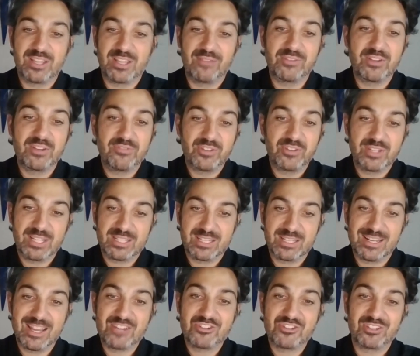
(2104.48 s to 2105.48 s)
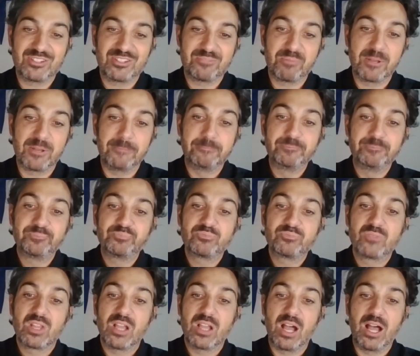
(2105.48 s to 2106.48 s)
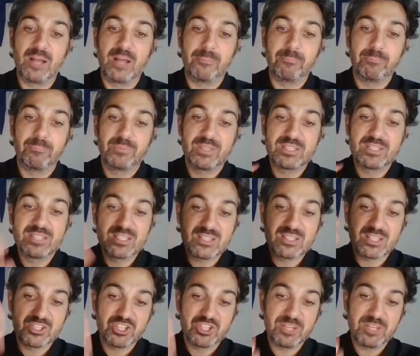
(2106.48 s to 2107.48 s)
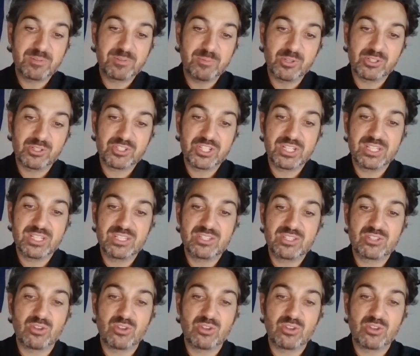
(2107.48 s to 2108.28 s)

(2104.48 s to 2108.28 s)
have different designations. But um, this is a sheep's milk cheese.